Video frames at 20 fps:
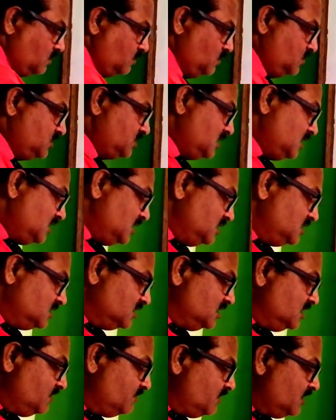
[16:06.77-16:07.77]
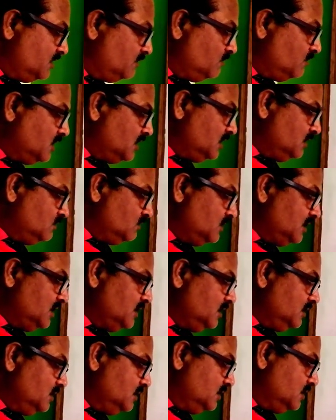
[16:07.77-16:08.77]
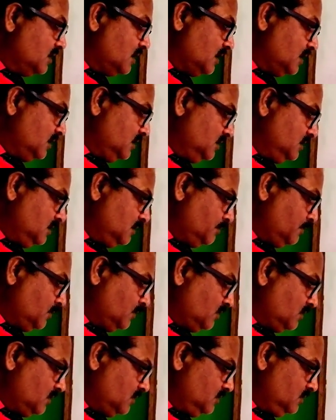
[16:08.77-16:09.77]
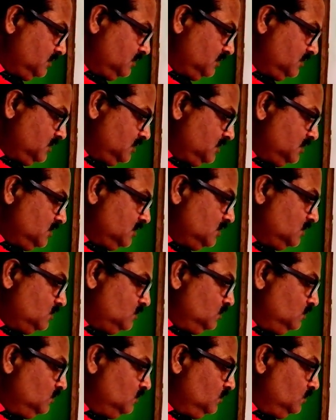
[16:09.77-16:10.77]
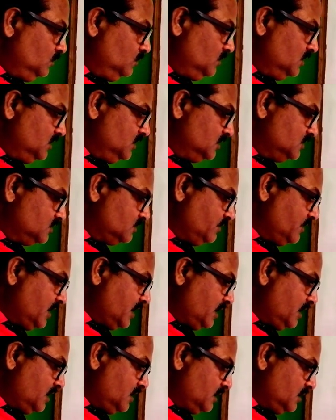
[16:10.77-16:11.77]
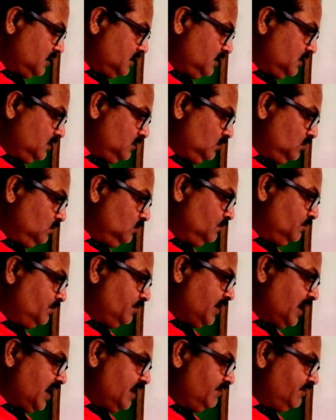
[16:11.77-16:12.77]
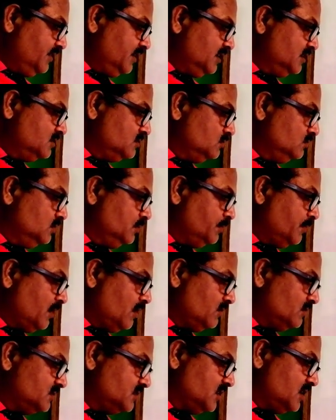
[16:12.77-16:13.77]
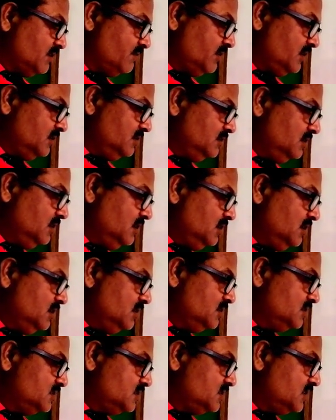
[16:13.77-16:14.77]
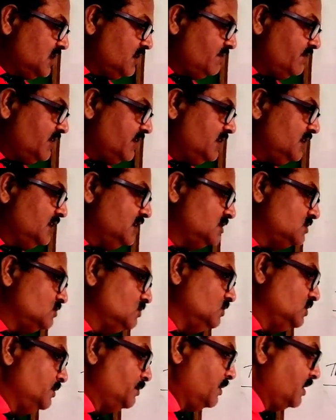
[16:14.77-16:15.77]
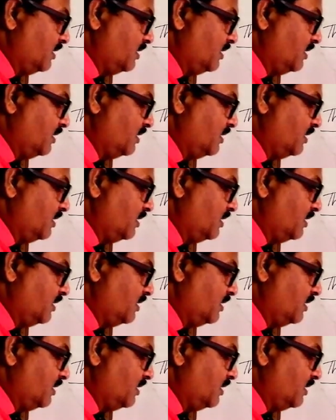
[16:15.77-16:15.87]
Question is given 129 upon 2 square into 5 raised to the power 7, 7 raised to the